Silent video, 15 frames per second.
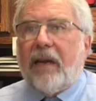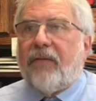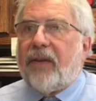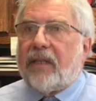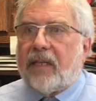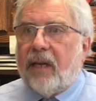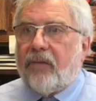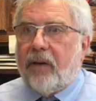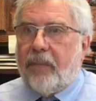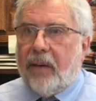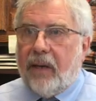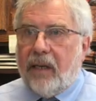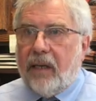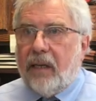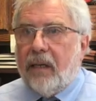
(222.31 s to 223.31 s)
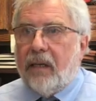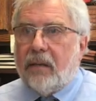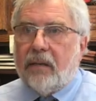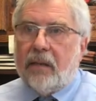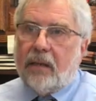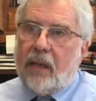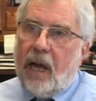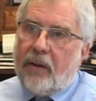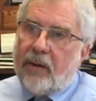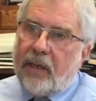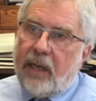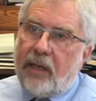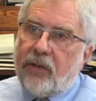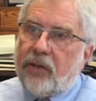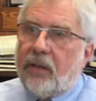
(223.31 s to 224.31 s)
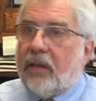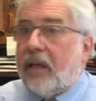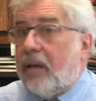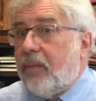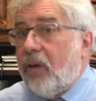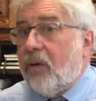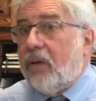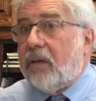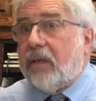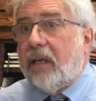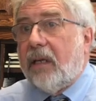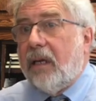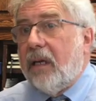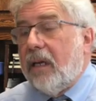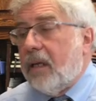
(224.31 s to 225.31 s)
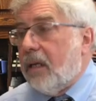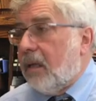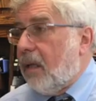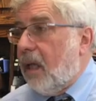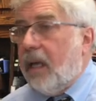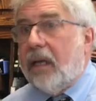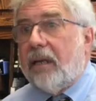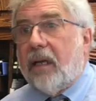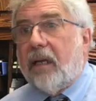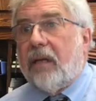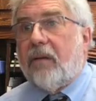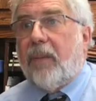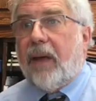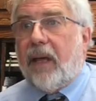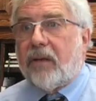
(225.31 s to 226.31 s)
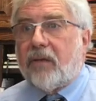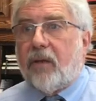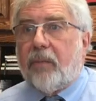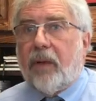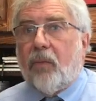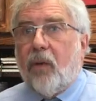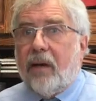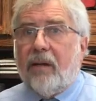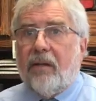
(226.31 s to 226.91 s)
it benefits everybody, the congregation, the community, and the pastor.